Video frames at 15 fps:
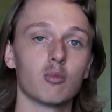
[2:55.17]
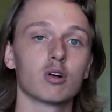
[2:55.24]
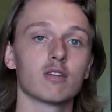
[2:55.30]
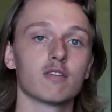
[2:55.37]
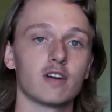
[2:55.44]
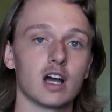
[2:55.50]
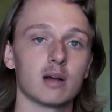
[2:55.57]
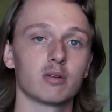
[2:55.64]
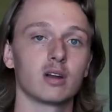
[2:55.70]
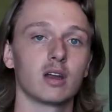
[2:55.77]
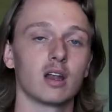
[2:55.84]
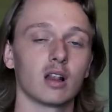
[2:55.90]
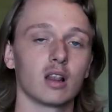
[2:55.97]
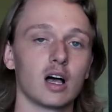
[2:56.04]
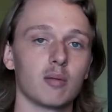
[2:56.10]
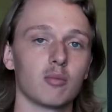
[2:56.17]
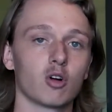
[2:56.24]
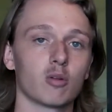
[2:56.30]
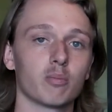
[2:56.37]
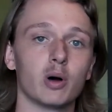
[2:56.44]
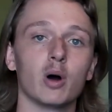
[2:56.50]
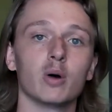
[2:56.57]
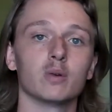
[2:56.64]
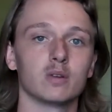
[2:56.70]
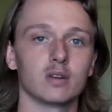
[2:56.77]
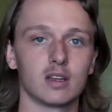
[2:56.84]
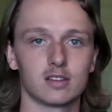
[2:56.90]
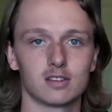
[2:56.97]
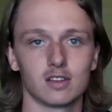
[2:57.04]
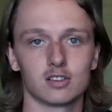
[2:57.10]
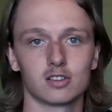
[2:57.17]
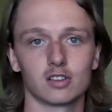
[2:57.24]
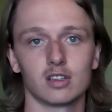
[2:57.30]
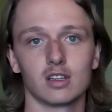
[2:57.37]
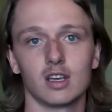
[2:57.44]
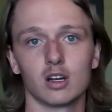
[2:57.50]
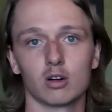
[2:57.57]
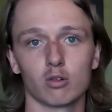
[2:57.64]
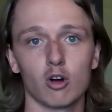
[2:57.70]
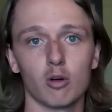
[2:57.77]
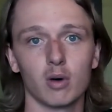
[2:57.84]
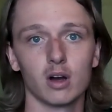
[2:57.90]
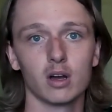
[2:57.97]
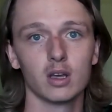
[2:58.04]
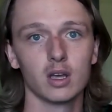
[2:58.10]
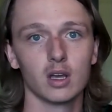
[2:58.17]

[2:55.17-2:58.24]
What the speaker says: more vibrant and a lot more potent essentially in aroma.